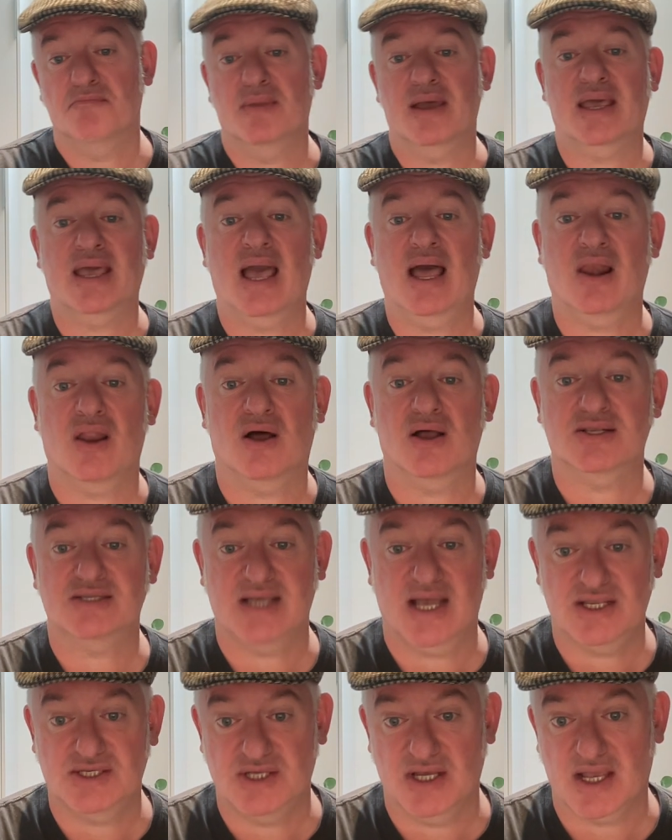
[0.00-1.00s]
Mikel
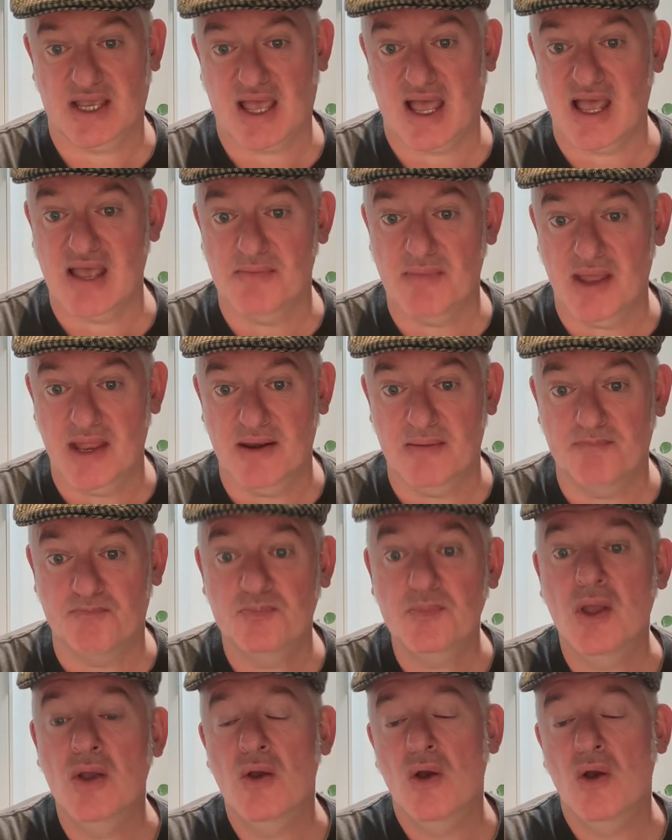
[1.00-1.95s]
Arteta, came in,